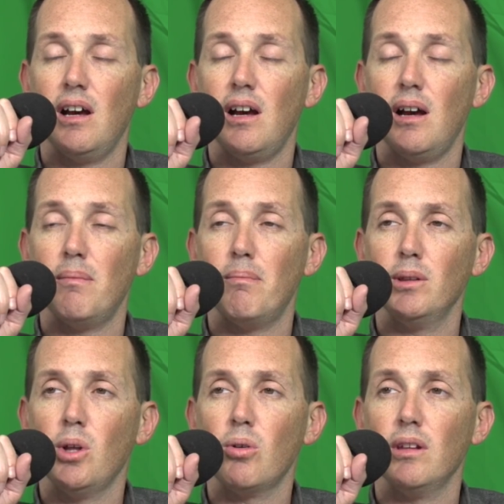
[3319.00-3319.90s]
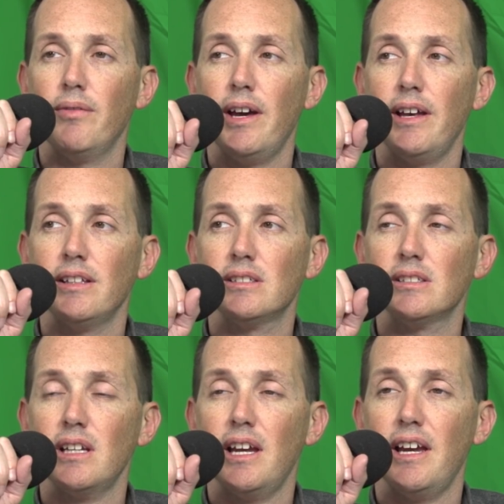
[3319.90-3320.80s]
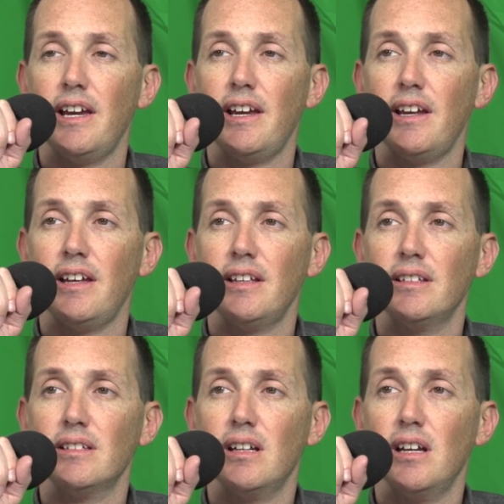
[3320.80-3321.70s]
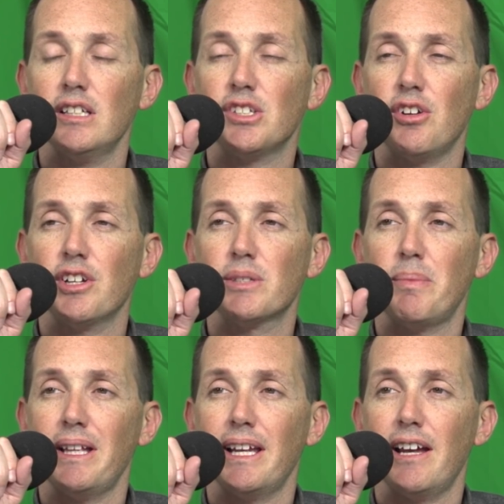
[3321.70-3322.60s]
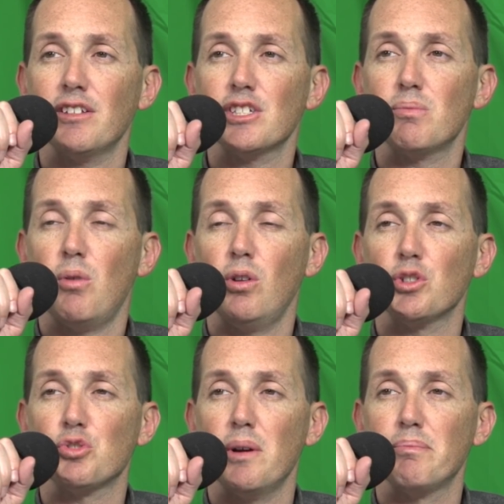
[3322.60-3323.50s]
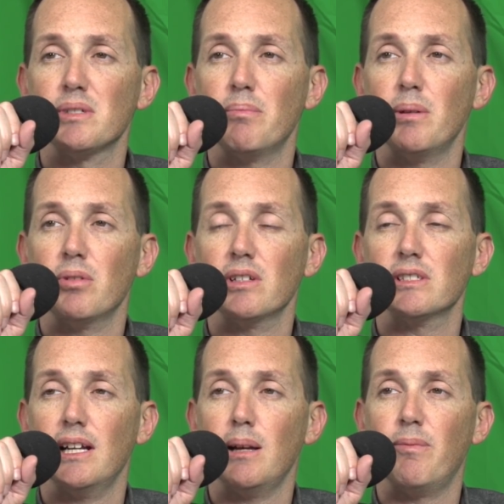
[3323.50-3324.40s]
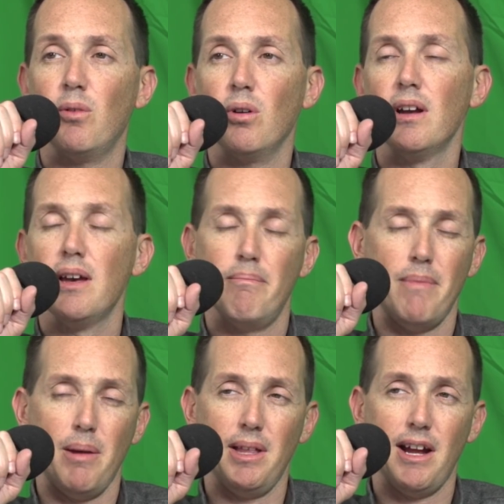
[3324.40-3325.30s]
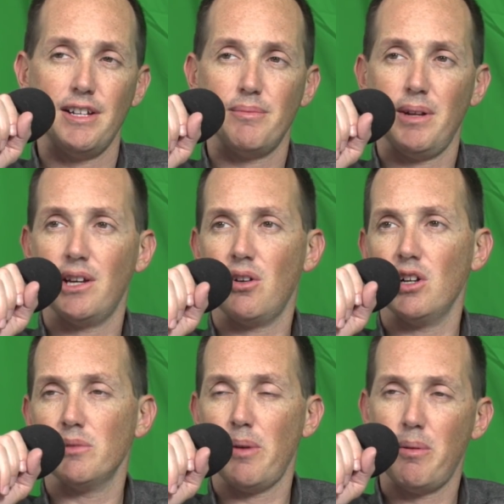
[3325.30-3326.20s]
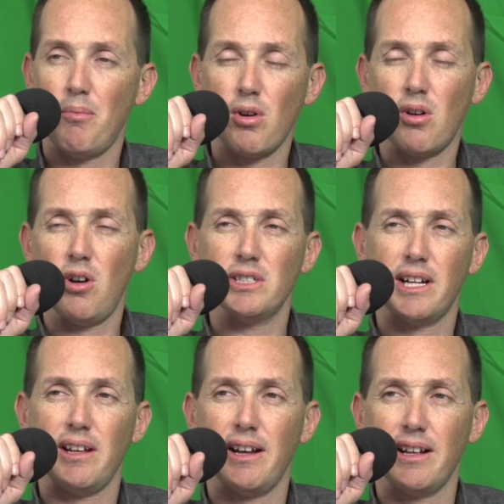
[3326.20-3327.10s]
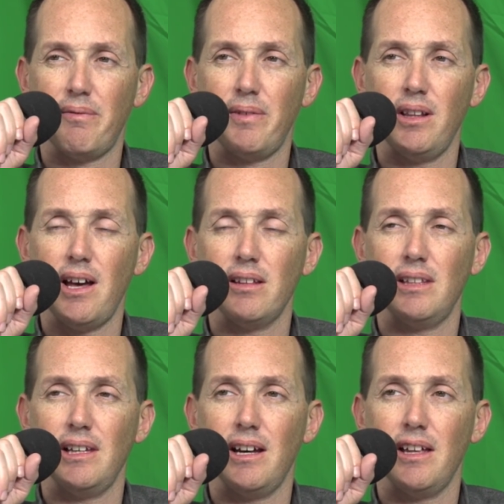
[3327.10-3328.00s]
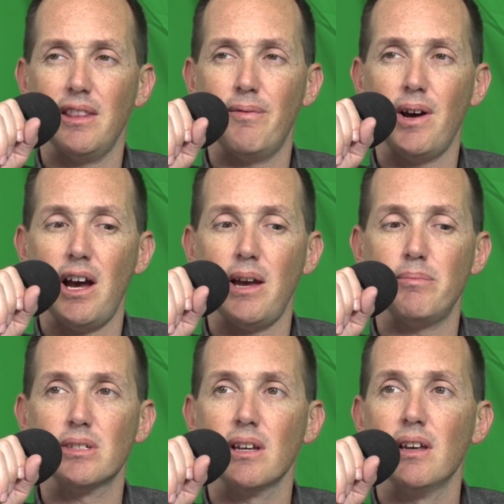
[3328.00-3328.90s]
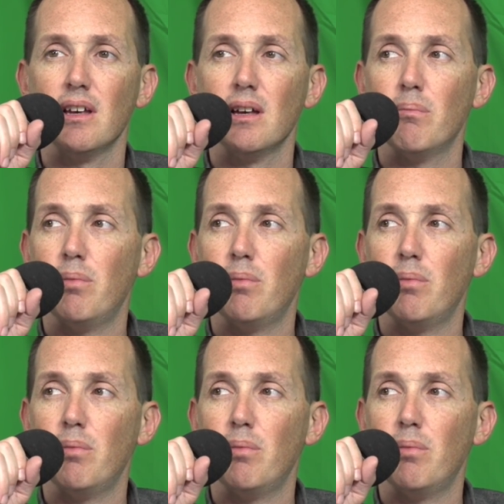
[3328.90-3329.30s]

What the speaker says: Local events and start expanding out into smaller trips that people can sign up for. Maybe not as many cars, maybe more cars. I got to feel out the vibes, but